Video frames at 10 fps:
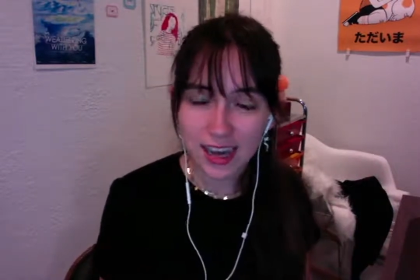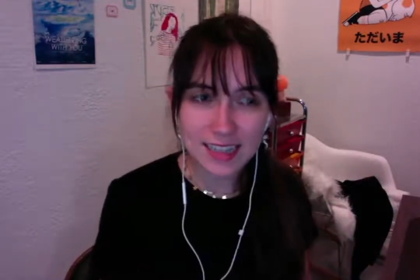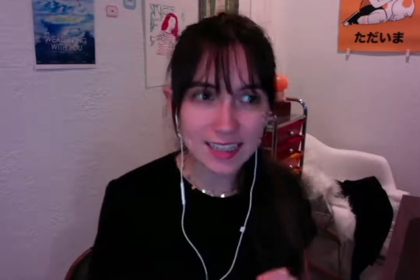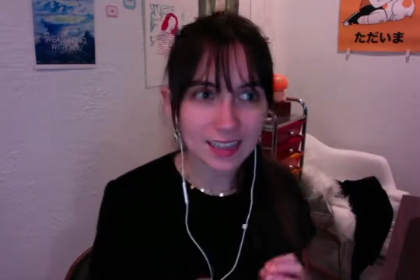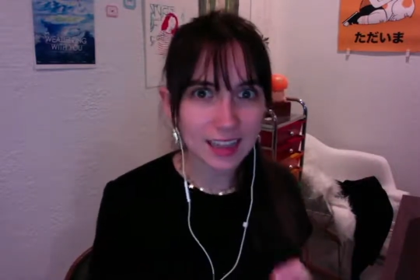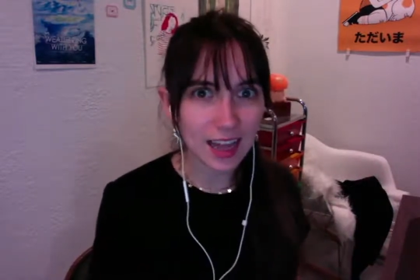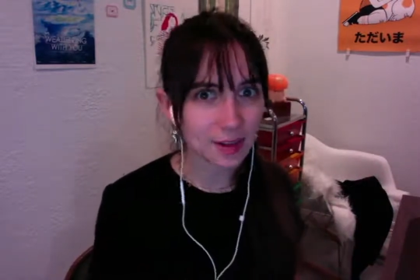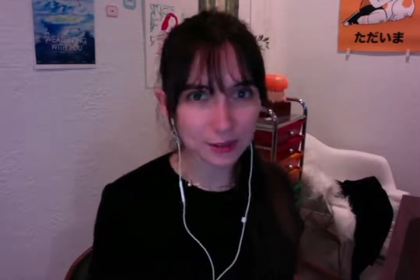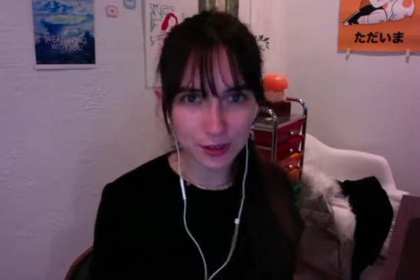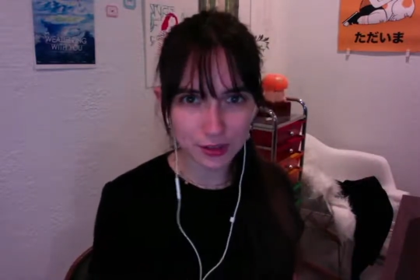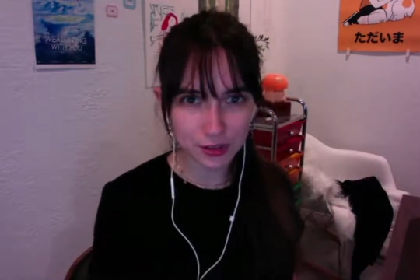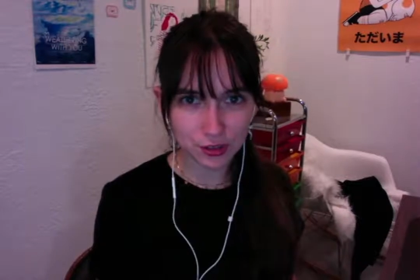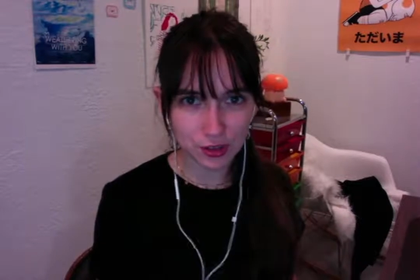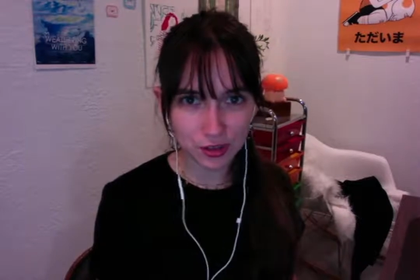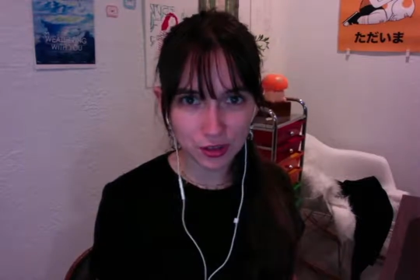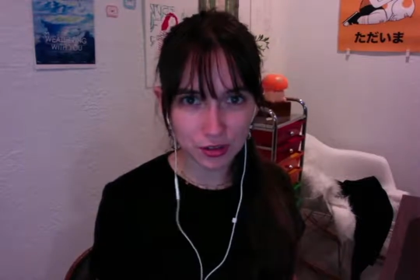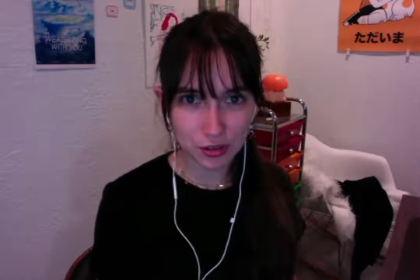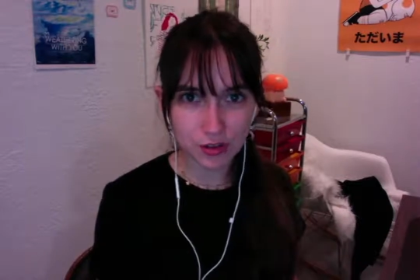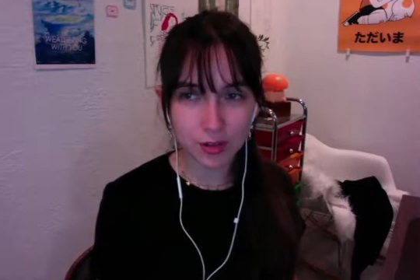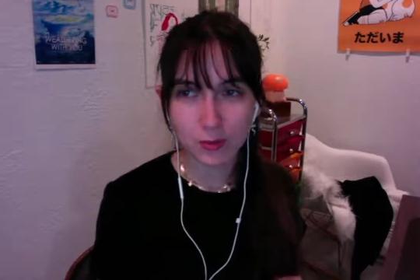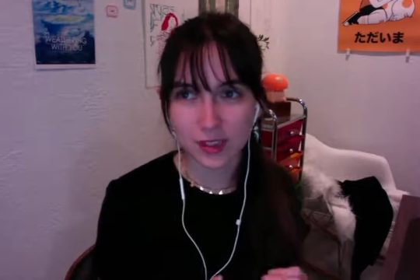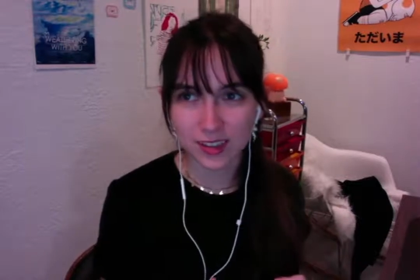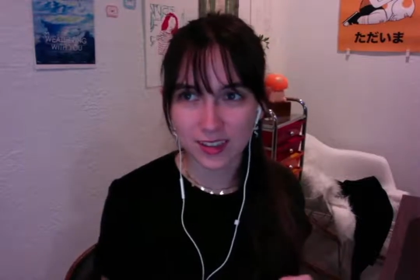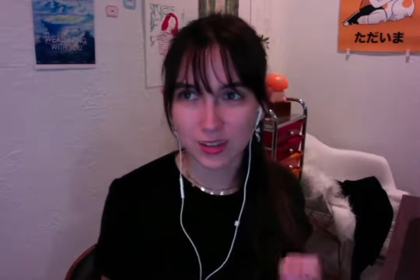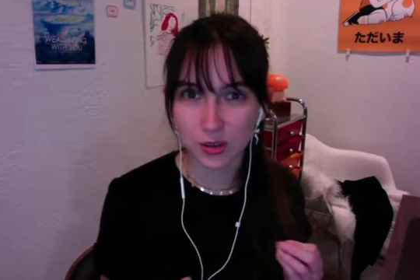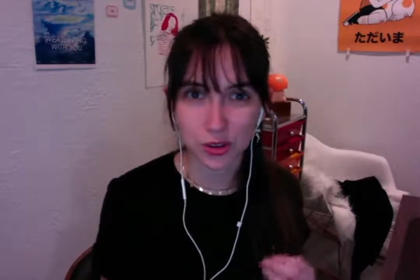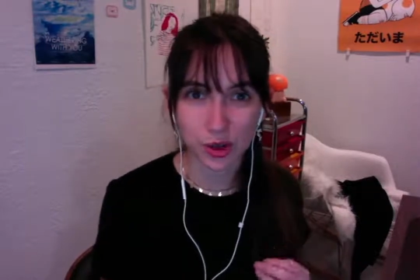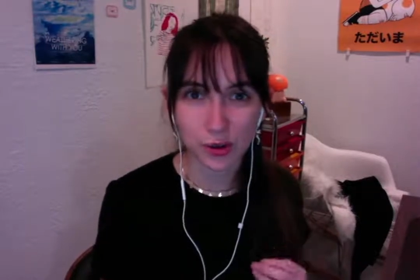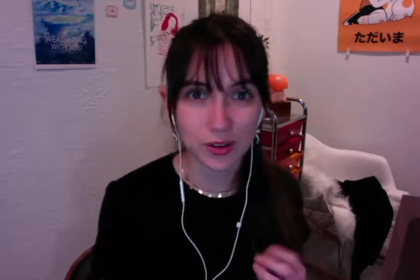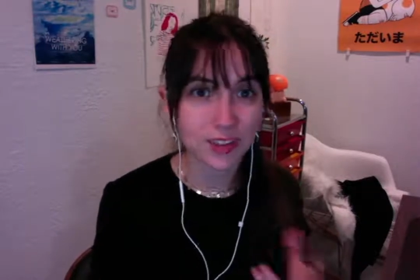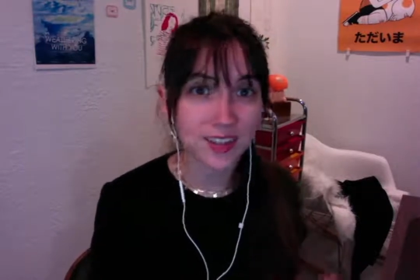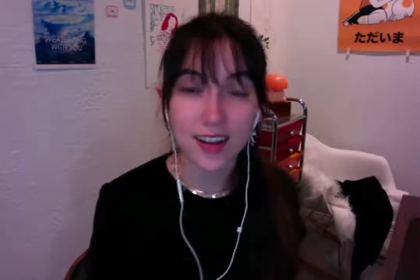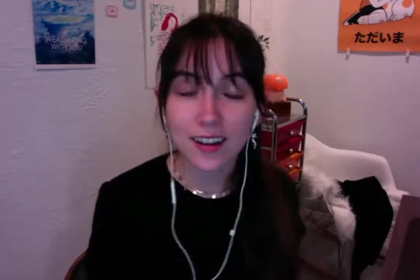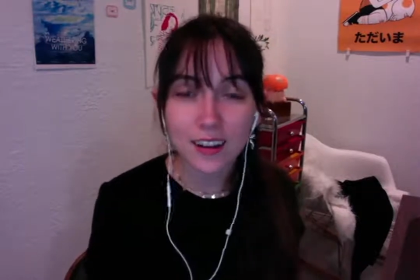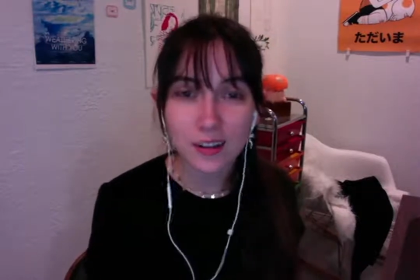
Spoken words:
I did a lot of research into New York because the show is set in New